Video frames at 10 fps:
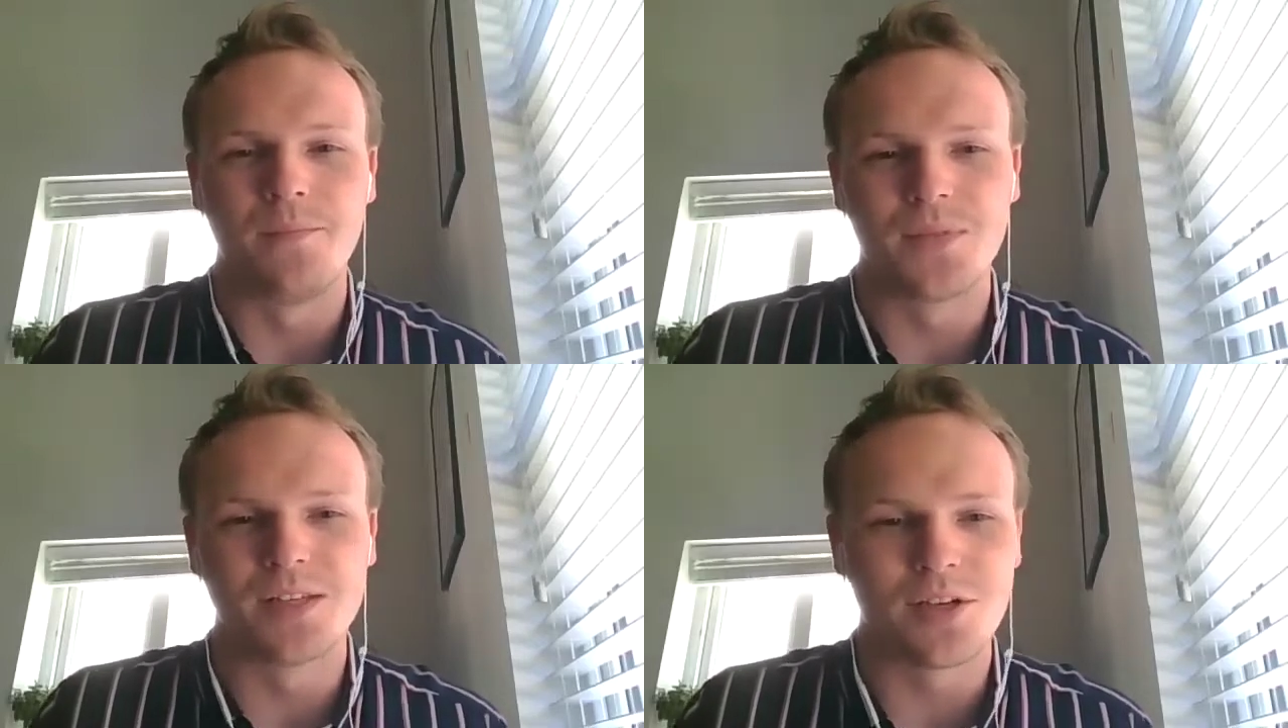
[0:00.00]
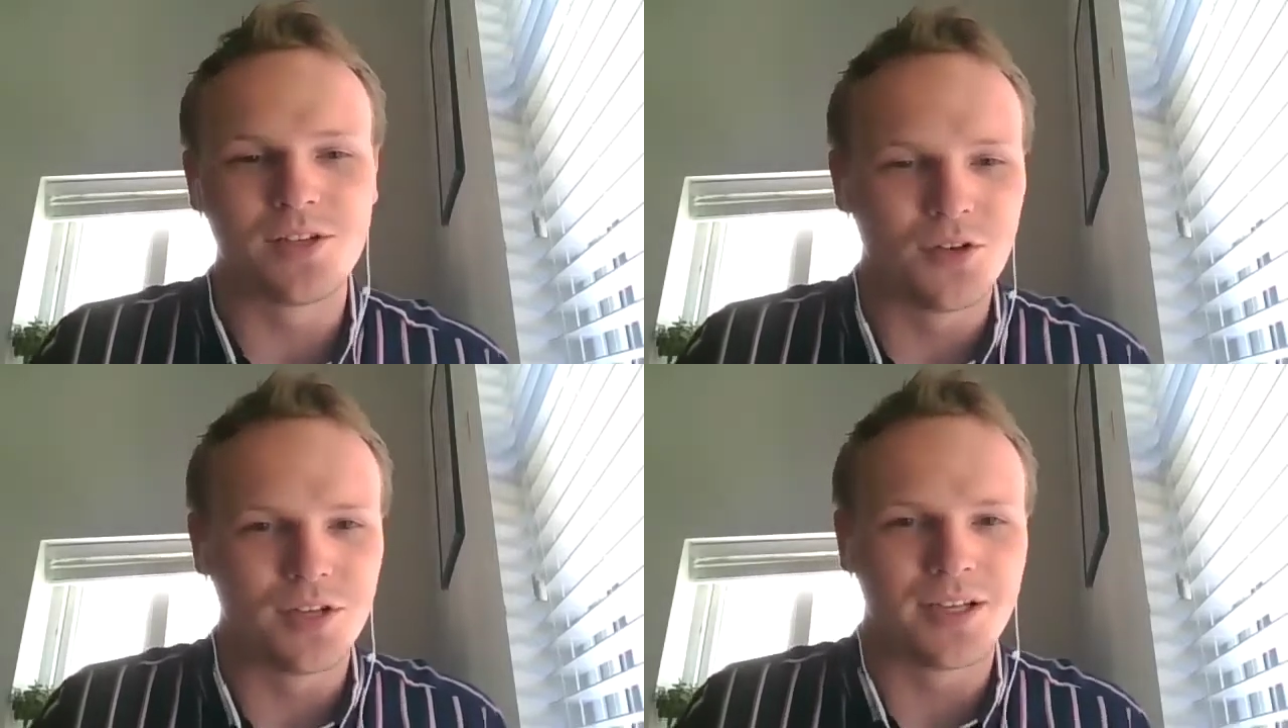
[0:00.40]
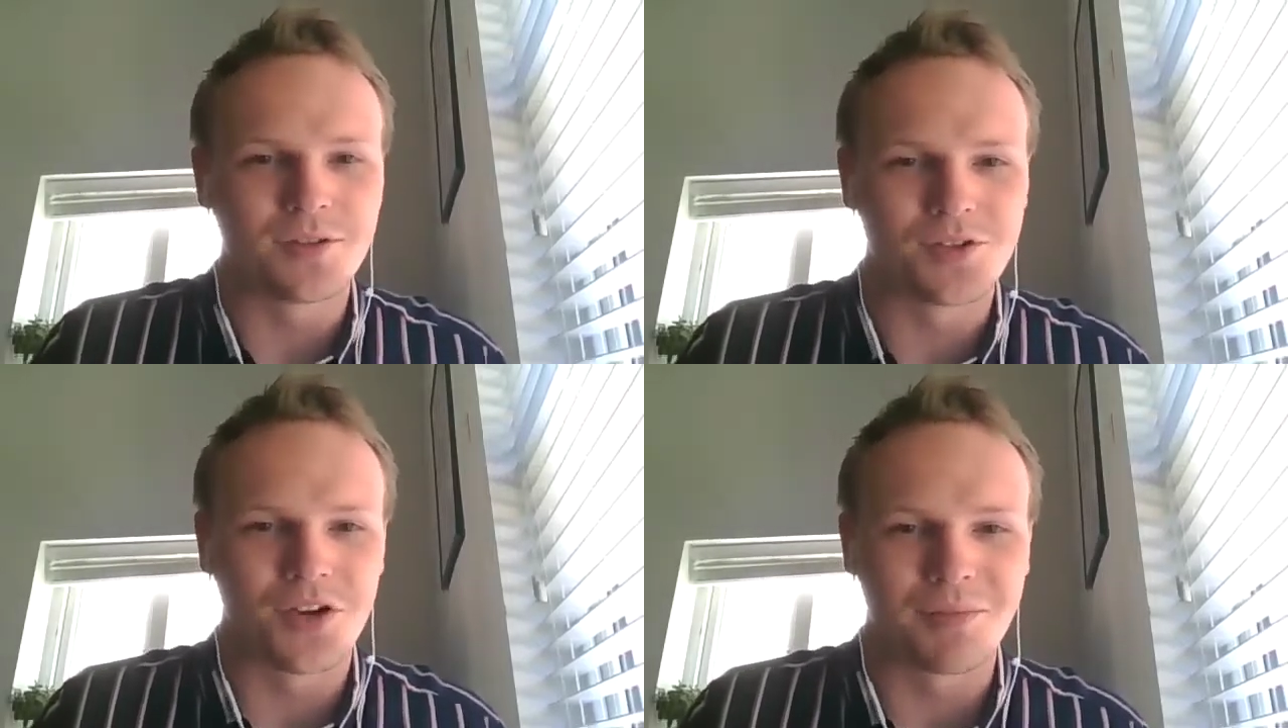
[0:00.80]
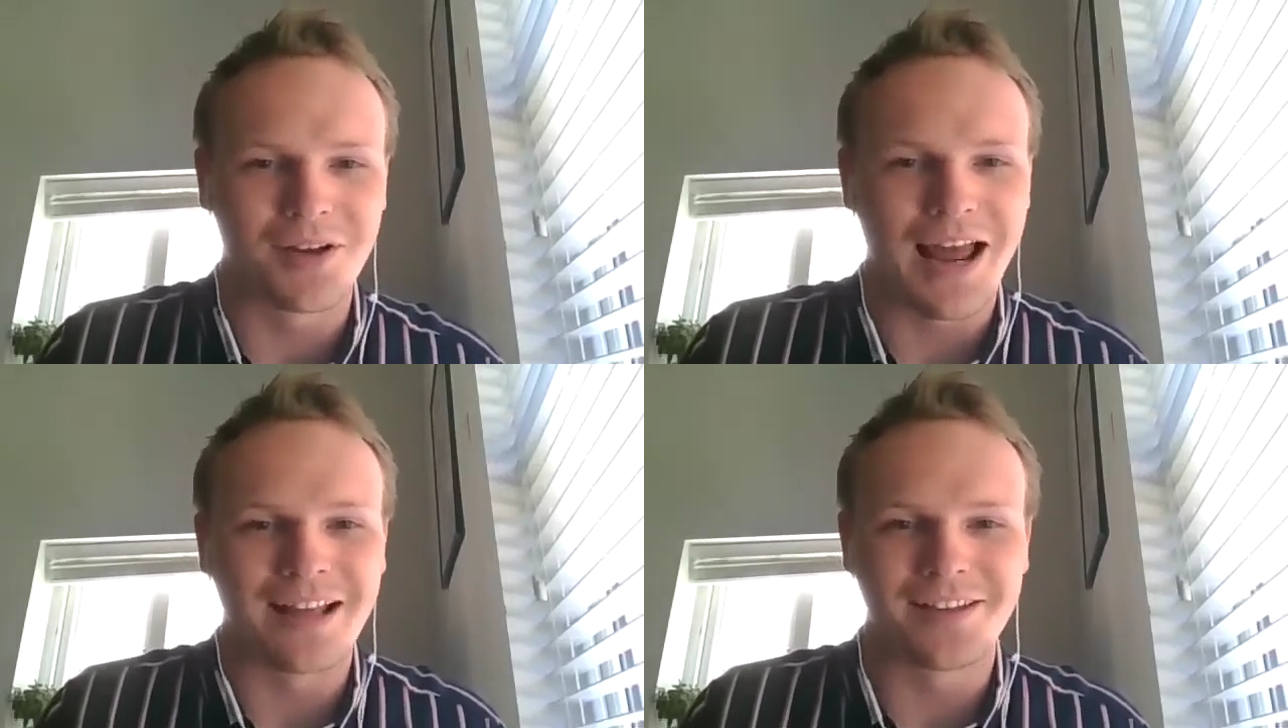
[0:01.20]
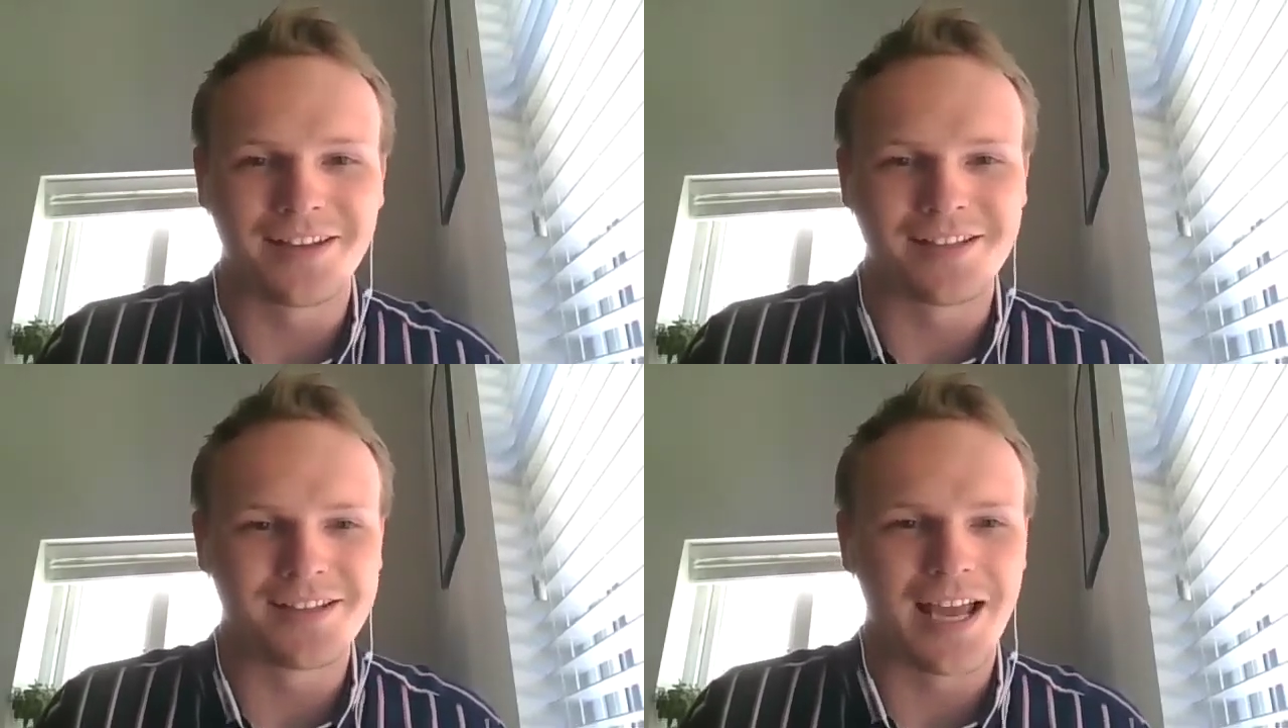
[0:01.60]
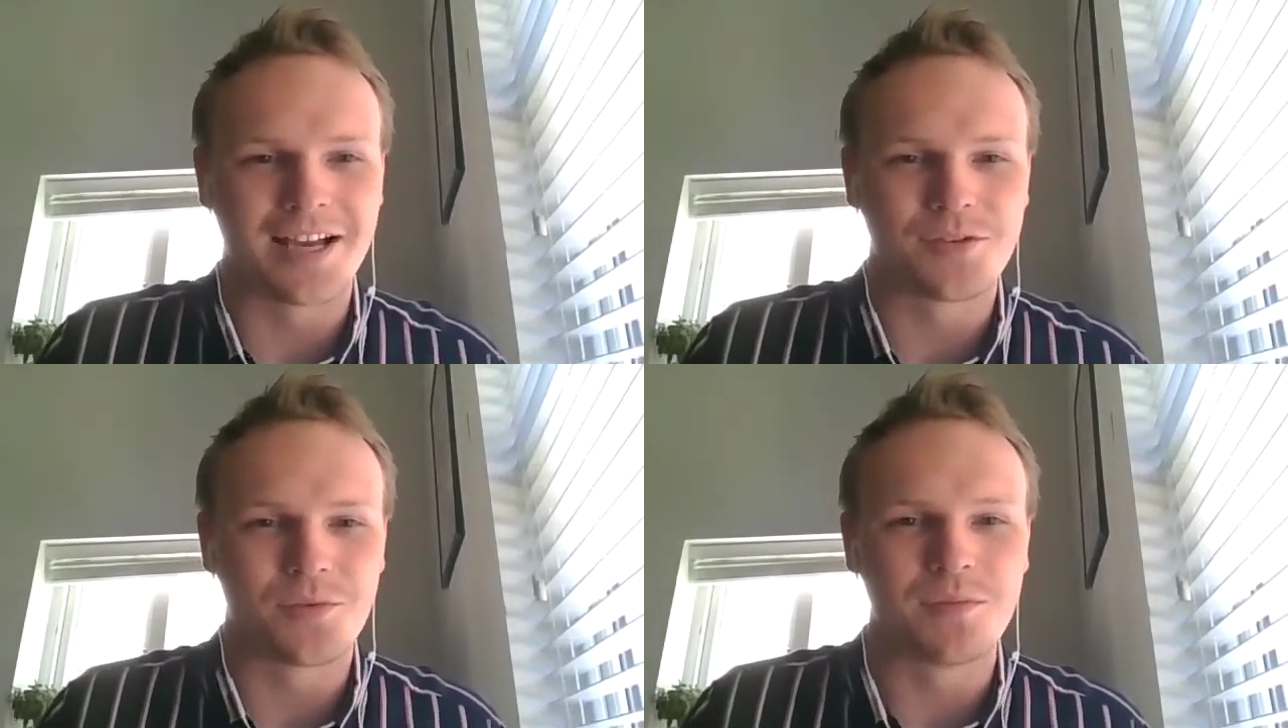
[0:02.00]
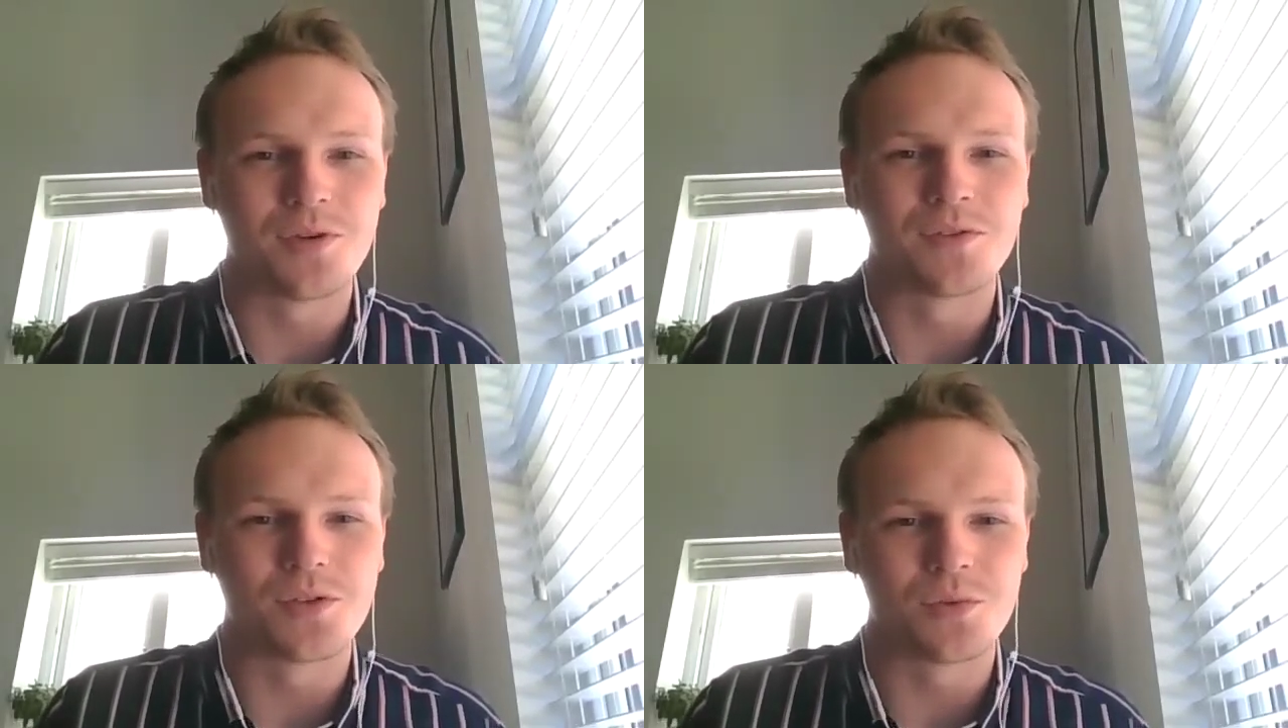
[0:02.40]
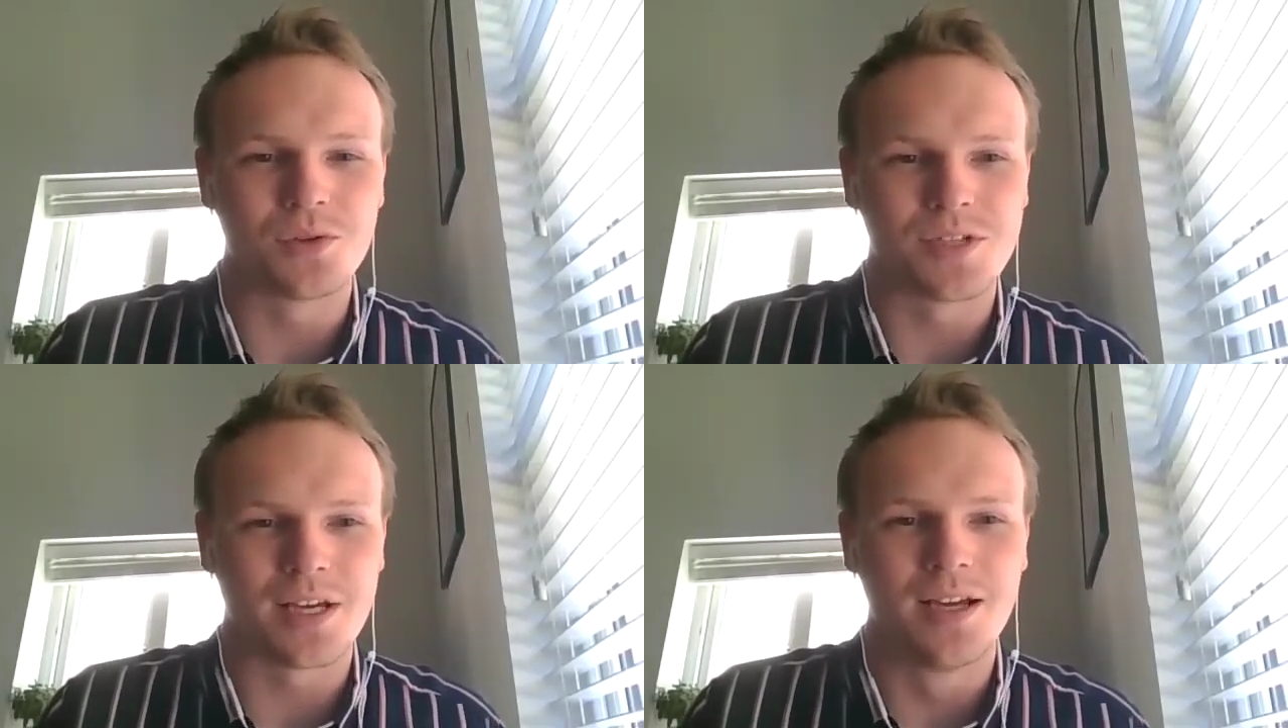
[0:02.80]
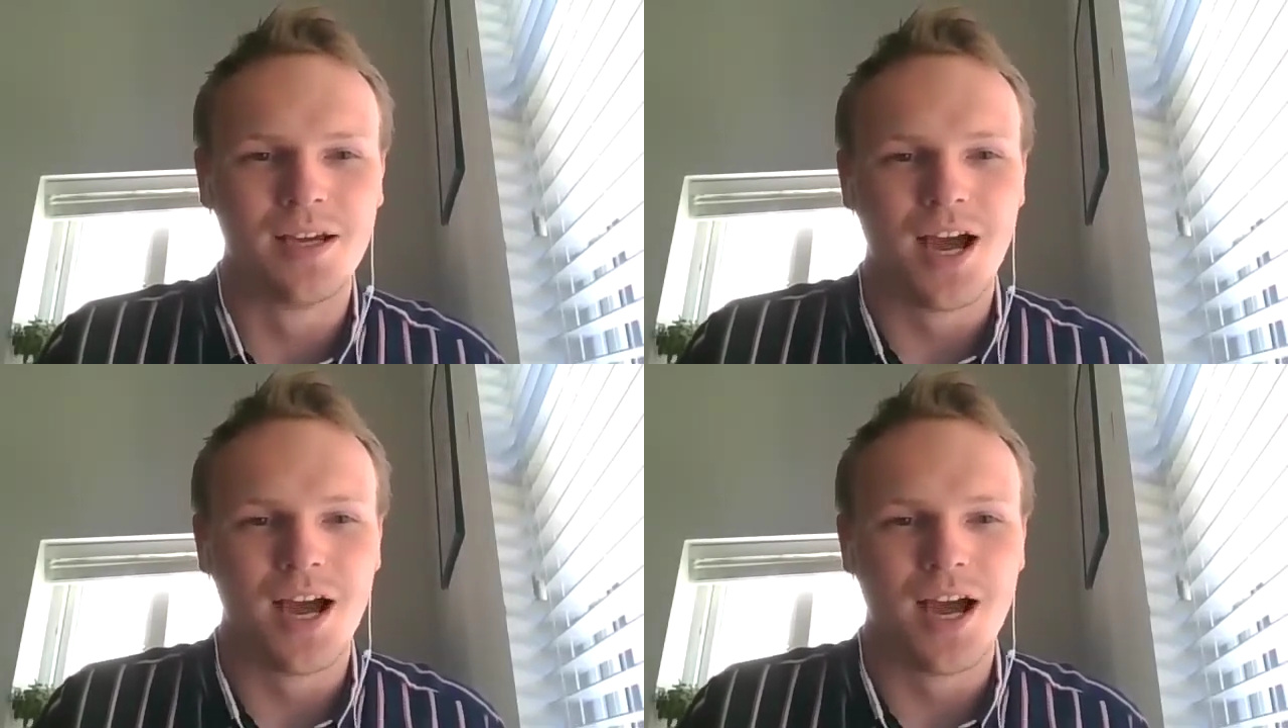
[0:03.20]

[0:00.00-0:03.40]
So I do think it was good. I'm glad that as a sector we moved towards it.